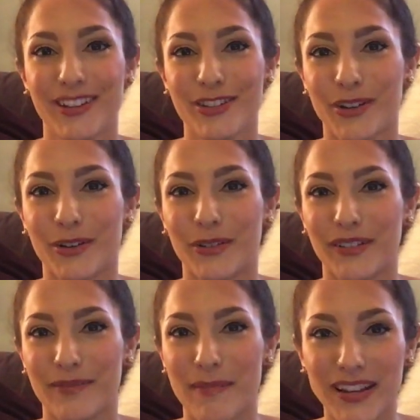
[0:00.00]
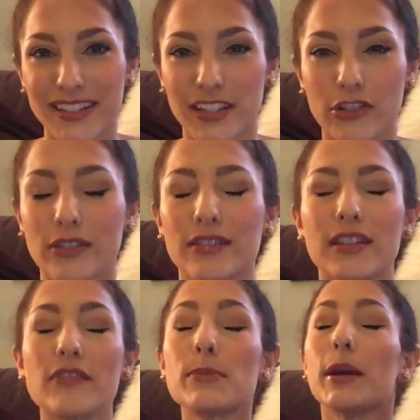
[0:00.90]
So meditation
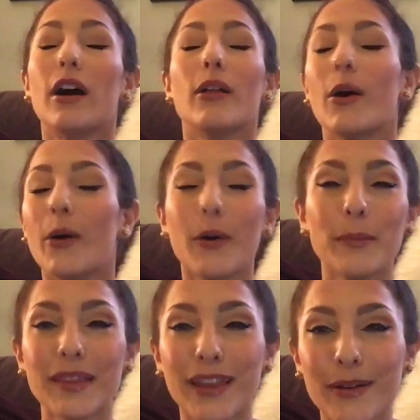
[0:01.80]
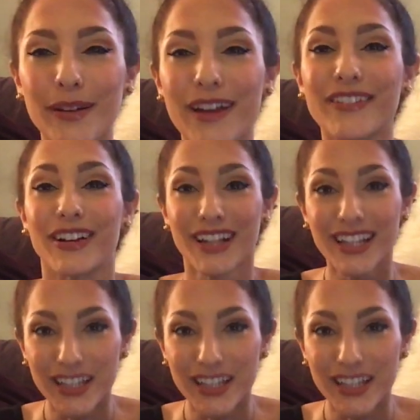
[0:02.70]
doesn't have to be all and like whatever.